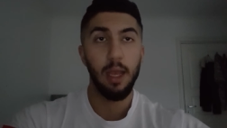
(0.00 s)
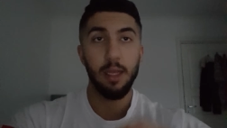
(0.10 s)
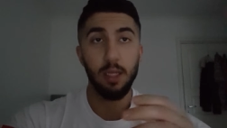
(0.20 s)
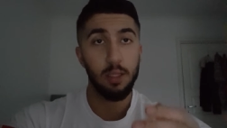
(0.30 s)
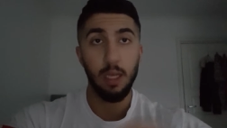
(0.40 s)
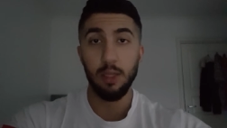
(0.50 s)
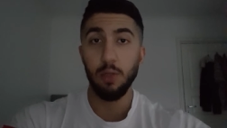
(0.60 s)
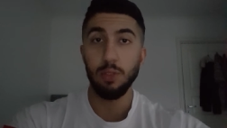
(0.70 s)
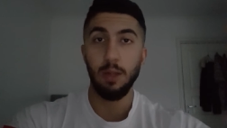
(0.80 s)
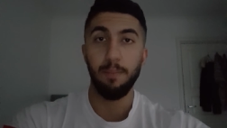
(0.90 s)
That
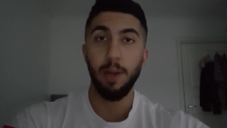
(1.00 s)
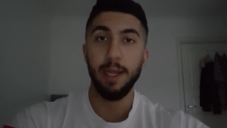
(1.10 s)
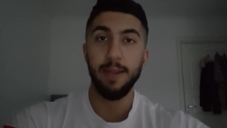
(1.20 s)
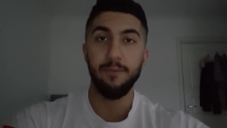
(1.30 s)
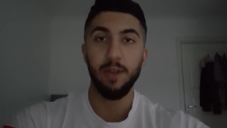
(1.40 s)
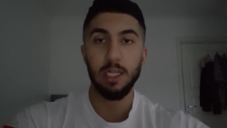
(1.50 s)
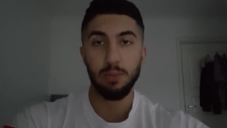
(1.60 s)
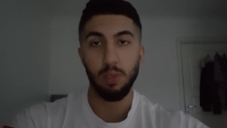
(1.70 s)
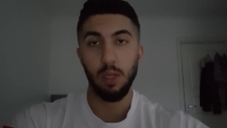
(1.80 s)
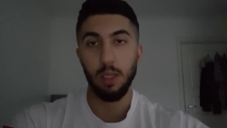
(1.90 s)
dude is a brain in
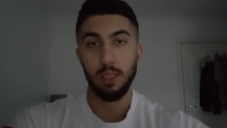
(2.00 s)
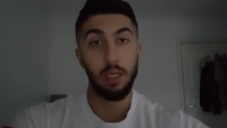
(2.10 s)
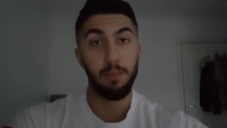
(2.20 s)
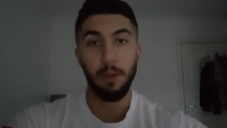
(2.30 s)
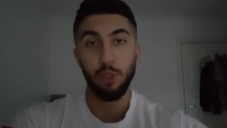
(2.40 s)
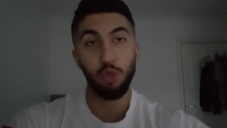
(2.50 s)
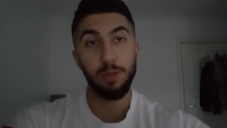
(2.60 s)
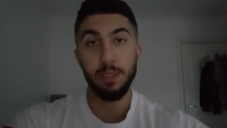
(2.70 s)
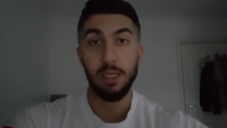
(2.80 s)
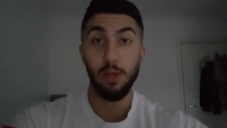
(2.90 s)
Facebook, guys. Like my
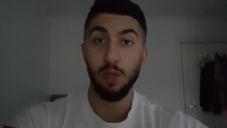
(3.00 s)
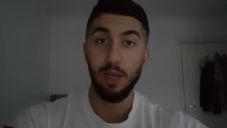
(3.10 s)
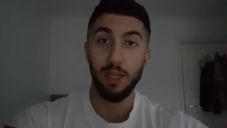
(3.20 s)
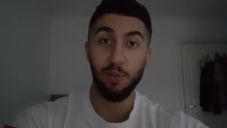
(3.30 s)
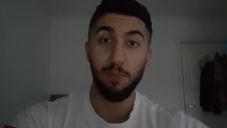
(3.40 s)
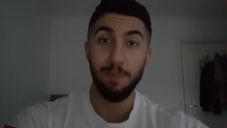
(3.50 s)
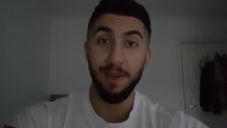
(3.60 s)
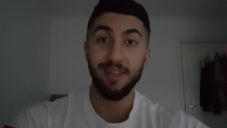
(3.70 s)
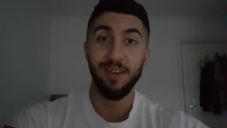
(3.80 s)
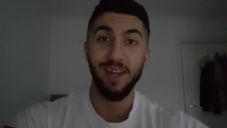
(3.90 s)
dream is like to be
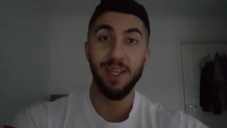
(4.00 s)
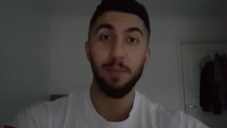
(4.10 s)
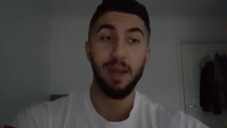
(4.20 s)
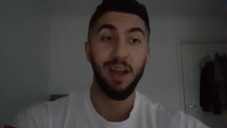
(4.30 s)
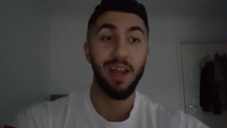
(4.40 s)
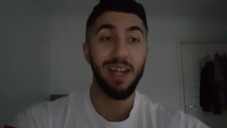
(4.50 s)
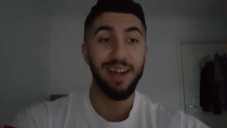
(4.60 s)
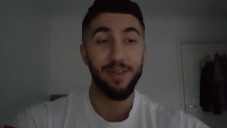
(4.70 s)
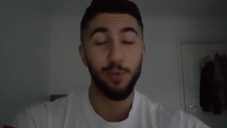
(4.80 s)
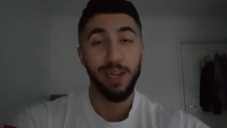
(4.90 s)
better than him, and I
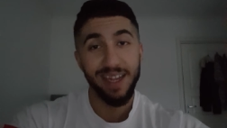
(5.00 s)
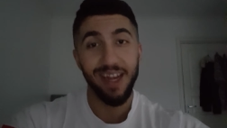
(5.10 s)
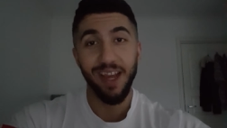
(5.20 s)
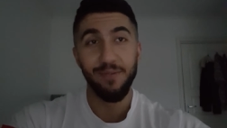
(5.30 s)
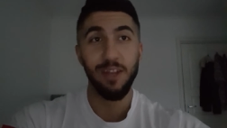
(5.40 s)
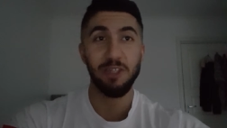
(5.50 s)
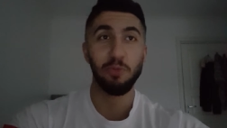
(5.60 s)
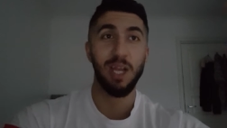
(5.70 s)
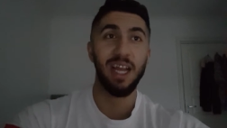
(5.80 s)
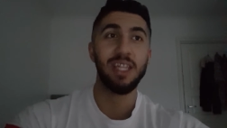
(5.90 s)
really like
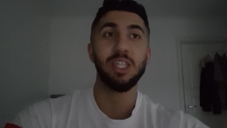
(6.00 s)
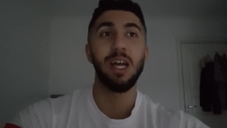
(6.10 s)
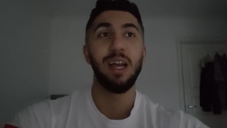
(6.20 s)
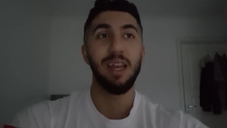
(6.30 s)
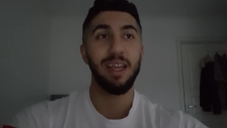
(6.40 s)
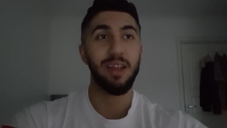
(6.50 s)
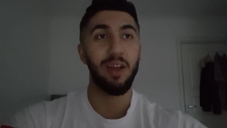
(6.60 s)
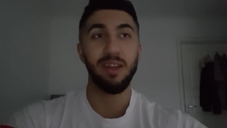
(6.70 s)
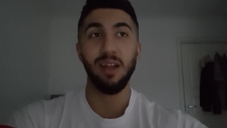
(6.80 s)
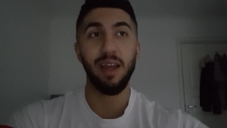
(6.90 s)
Facebook ads. Like
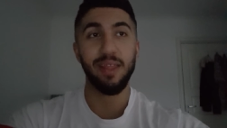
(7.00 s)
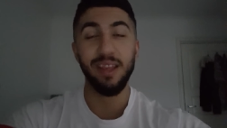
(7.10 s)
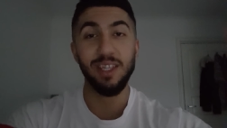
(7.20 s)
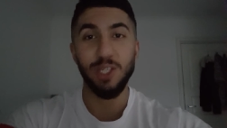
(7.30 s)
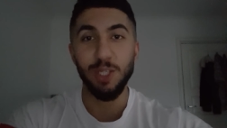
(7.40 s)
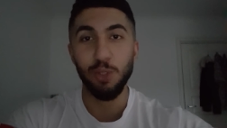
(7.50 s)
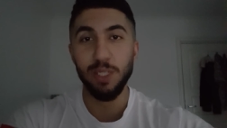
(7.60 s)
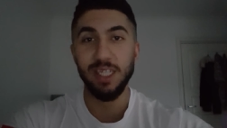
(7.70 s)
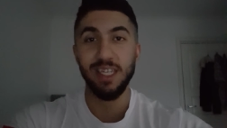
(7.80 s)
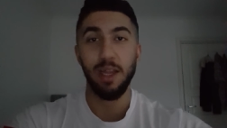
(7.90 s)
I think it's
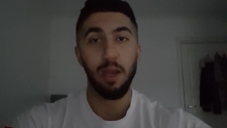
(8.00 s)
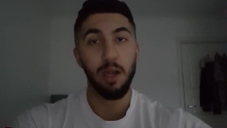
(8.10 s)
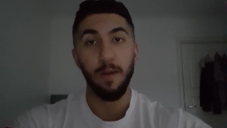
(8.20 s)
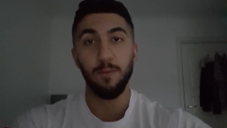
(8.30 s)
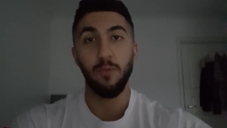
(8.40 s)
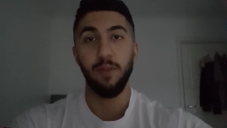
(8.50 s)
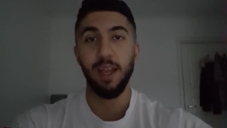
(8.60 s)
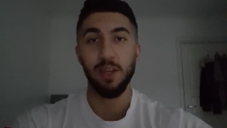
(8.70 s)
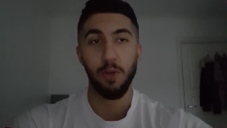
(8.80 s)
interesting and I love to fail.